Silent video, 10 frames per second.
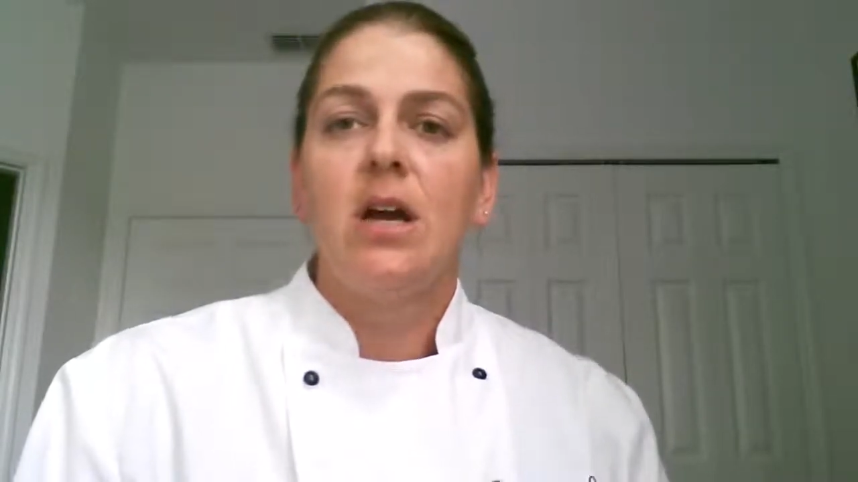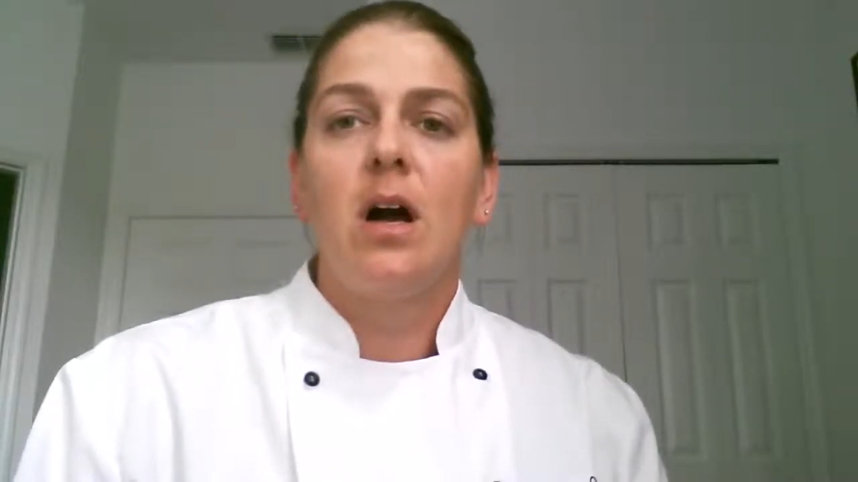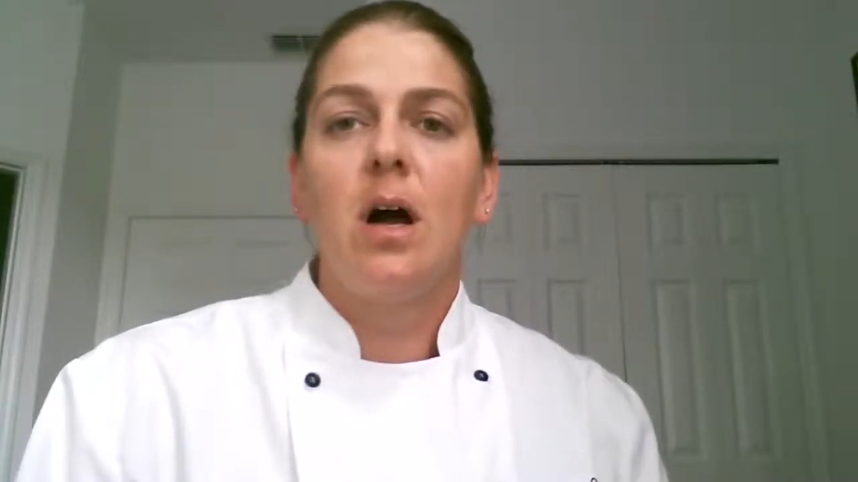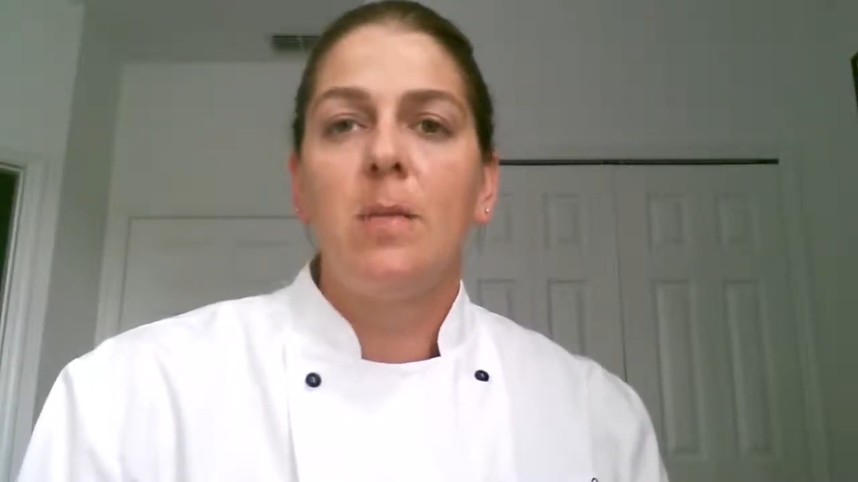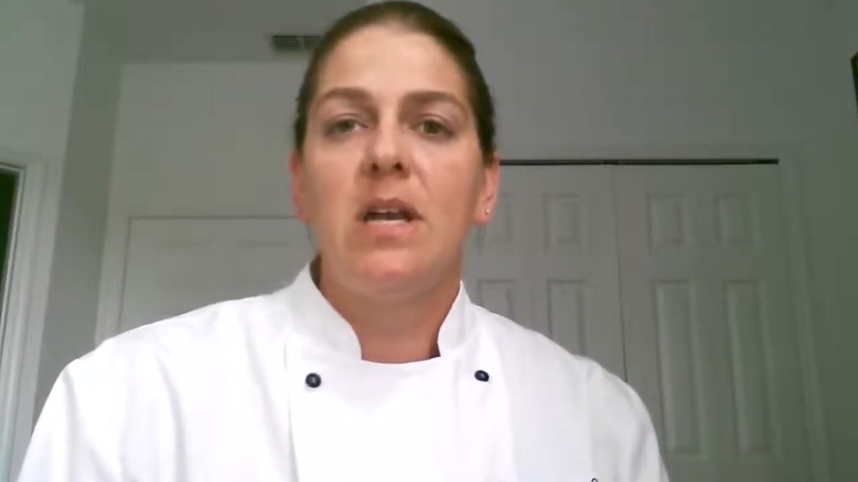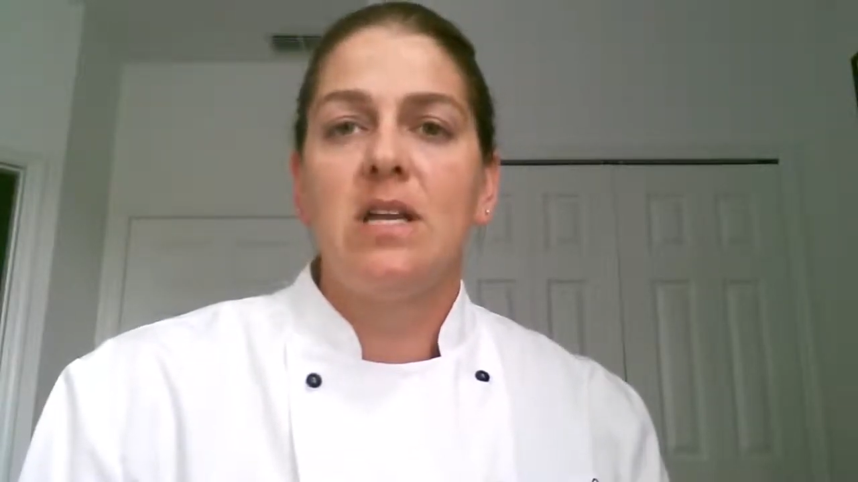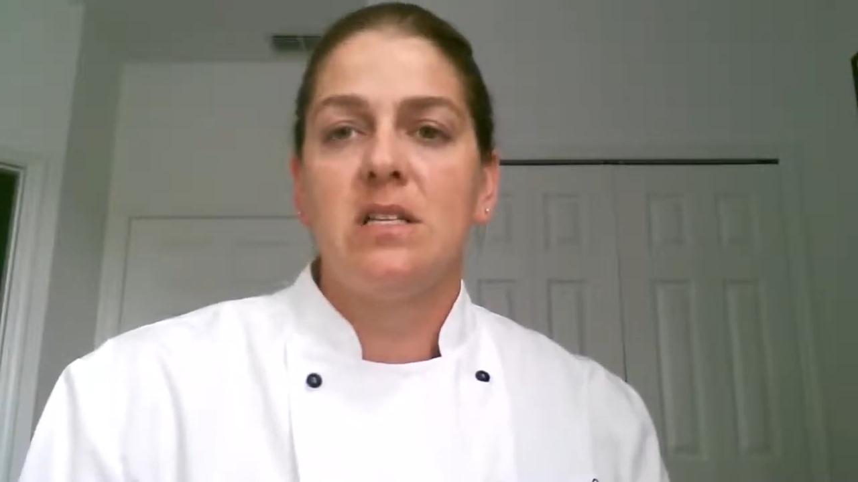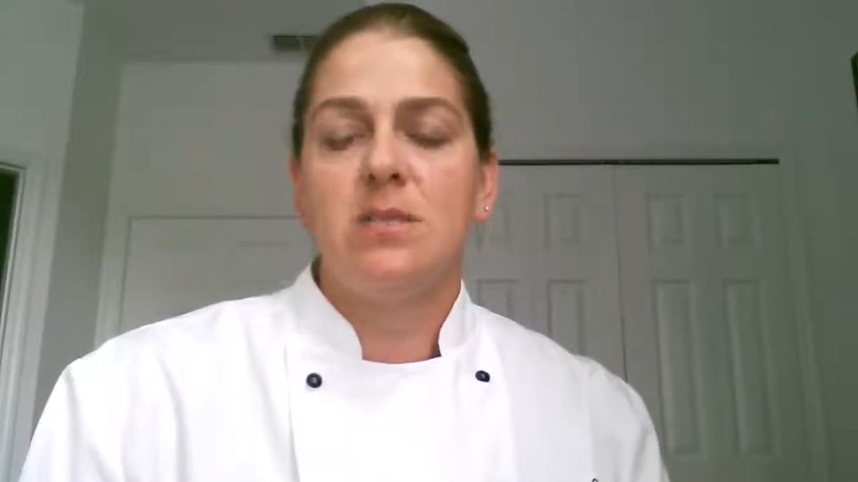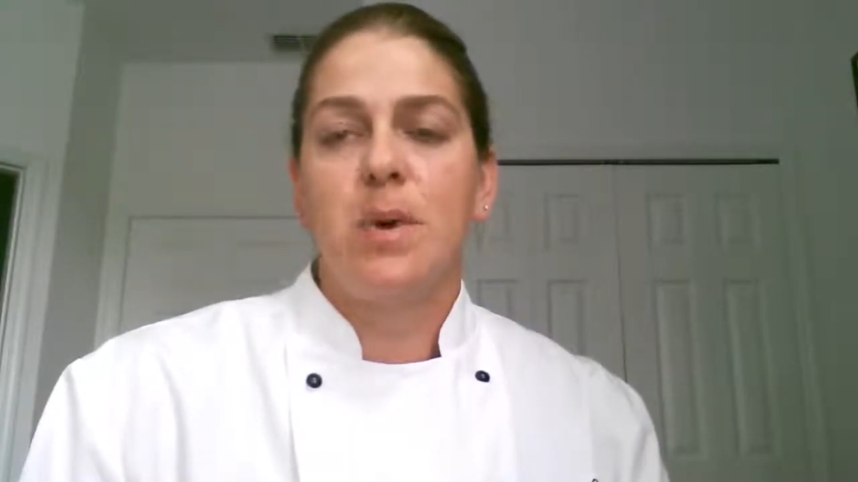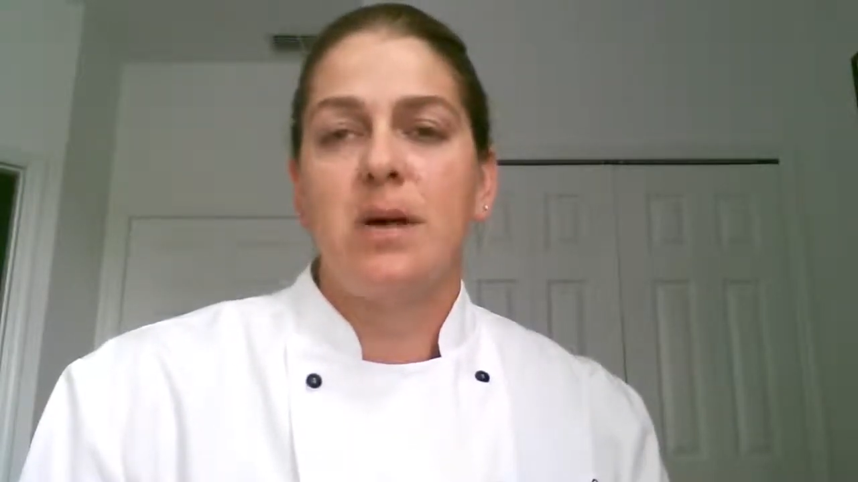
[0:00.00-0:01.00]
commenting
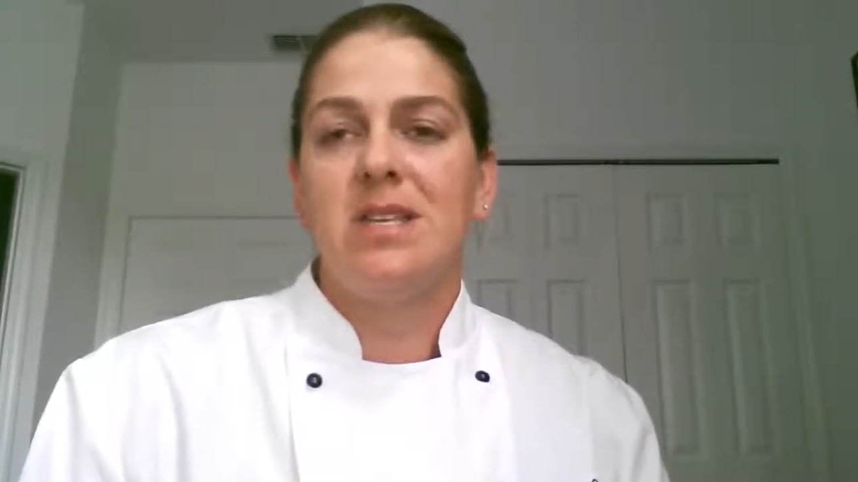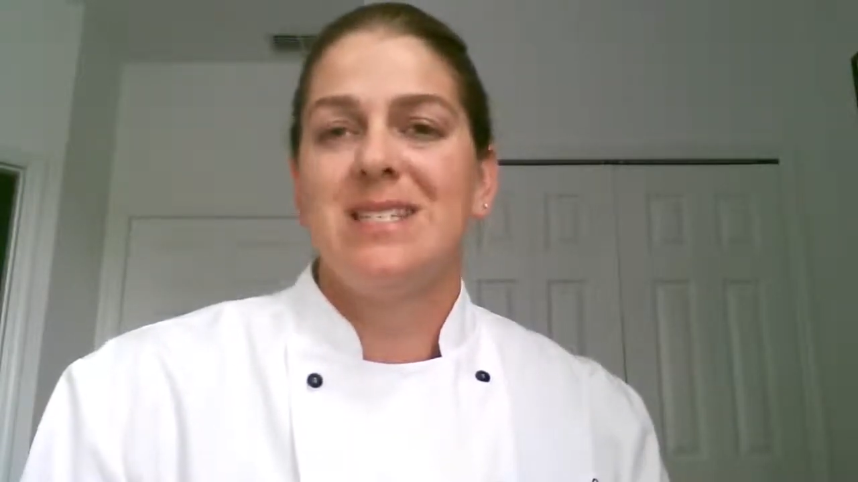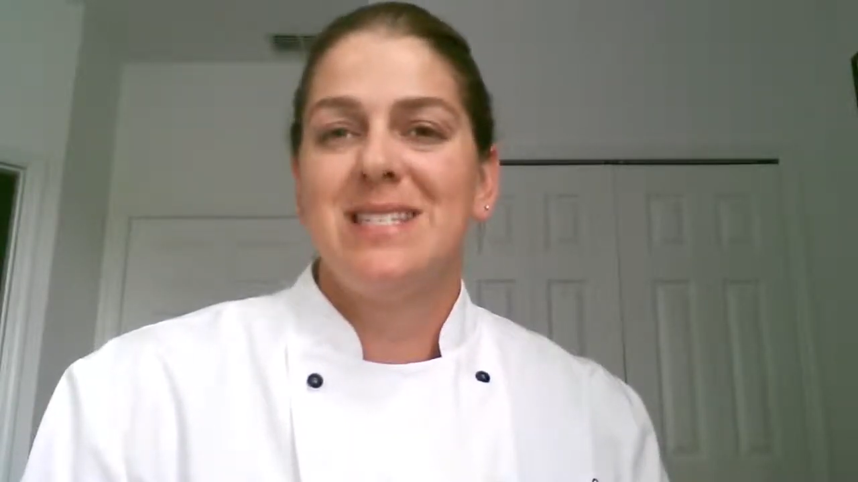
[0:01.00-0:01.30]
is probably the